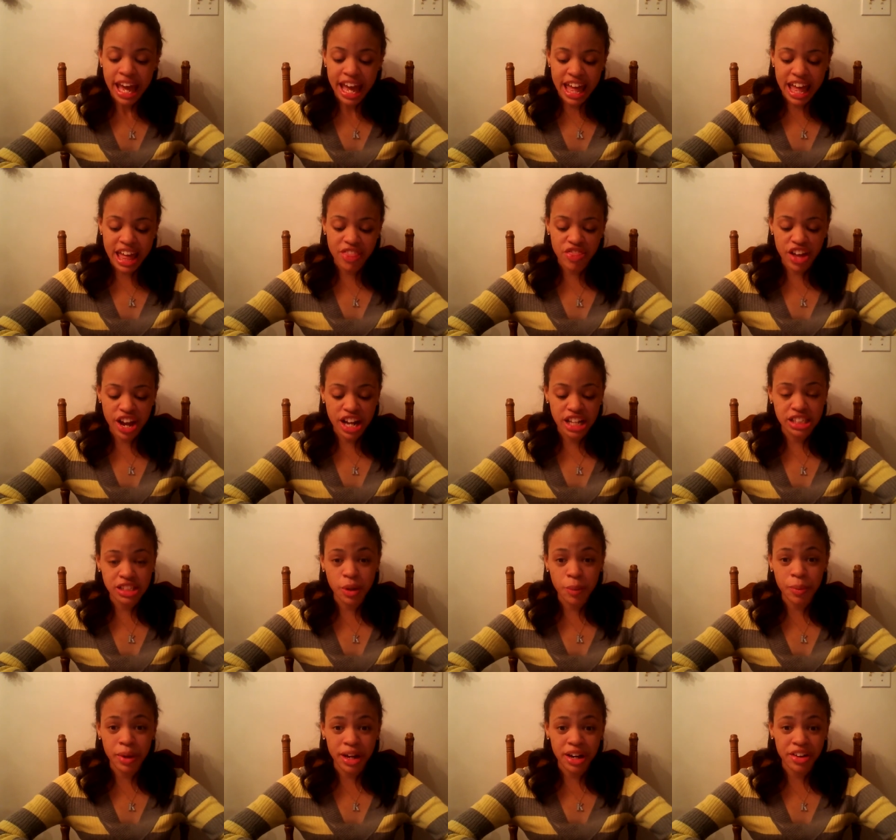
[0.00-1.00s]
And there is no
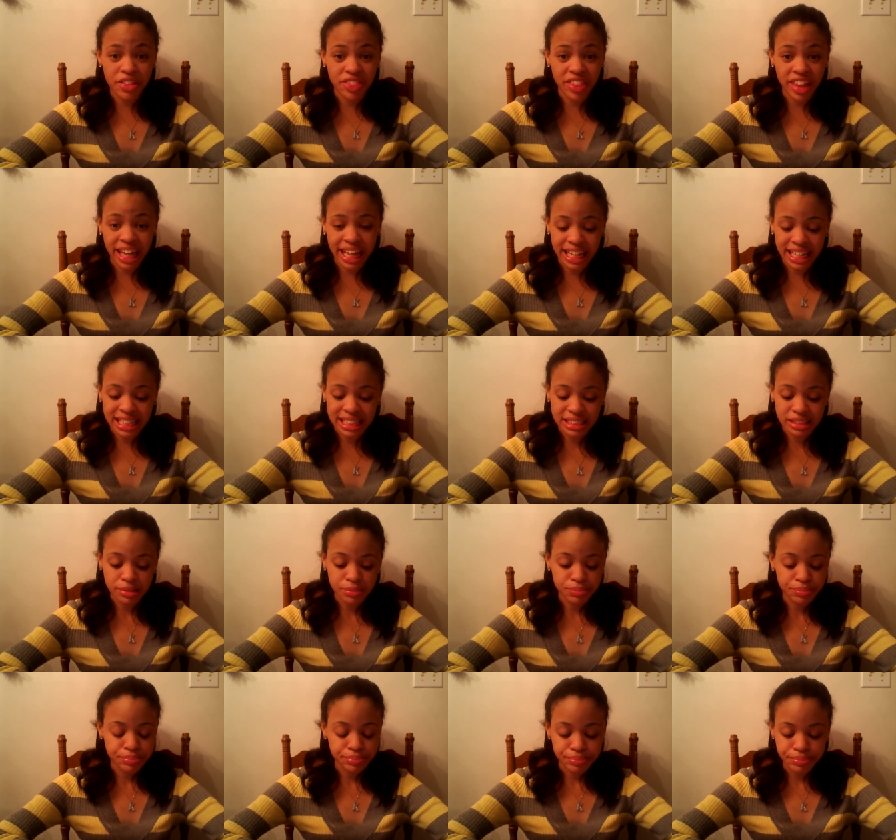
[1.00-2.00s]
better thing
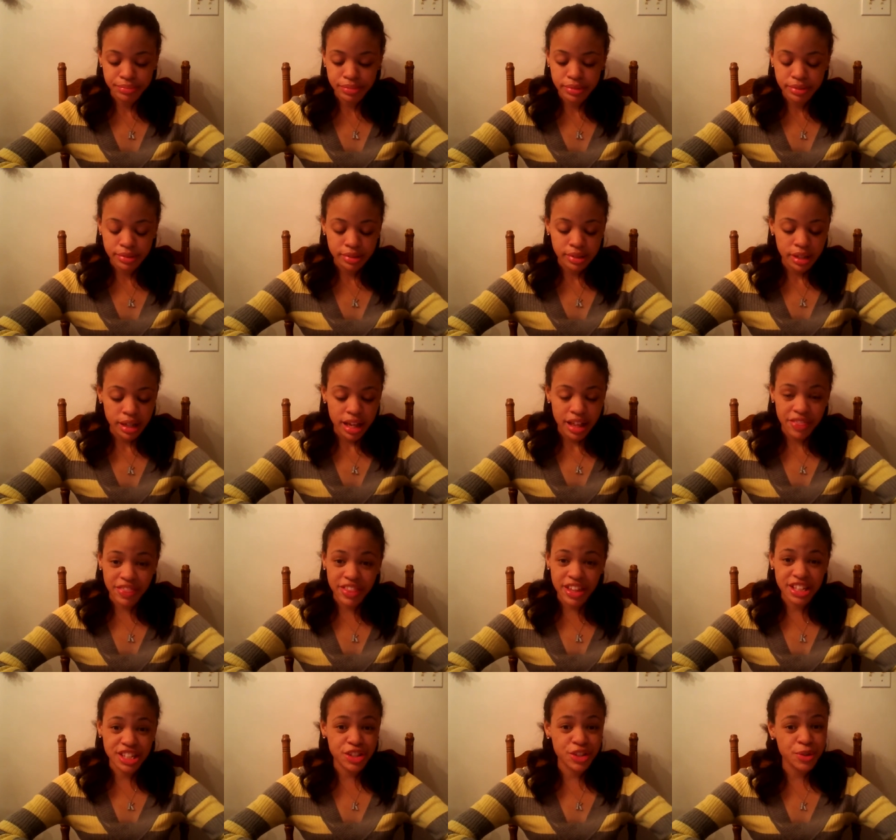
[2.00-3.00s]

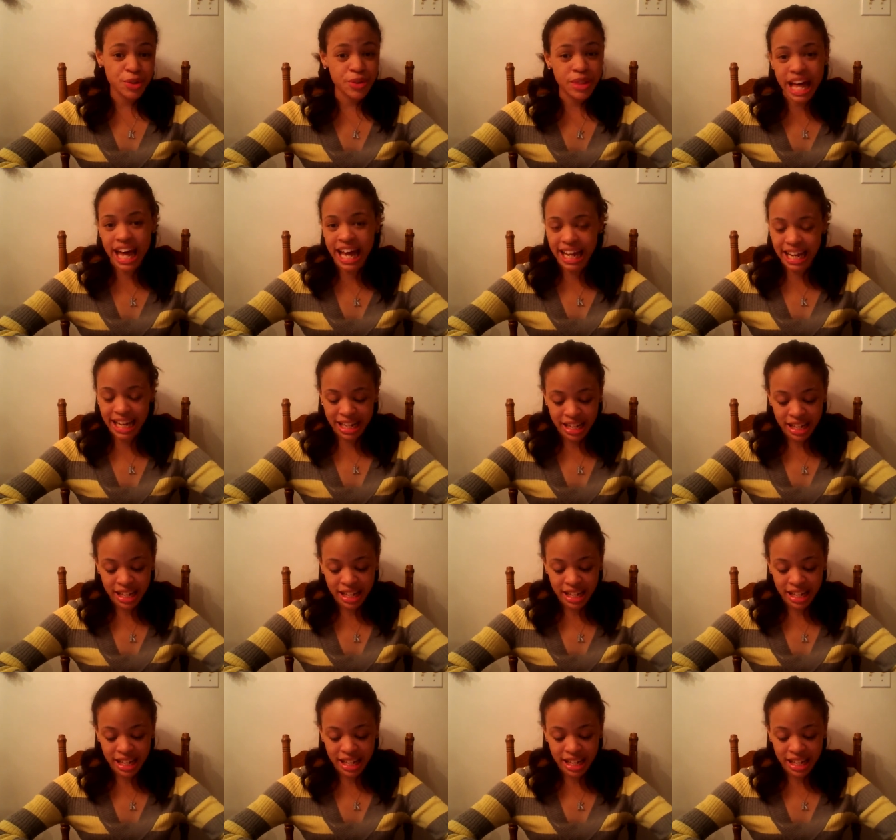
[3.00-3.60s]
than to do that.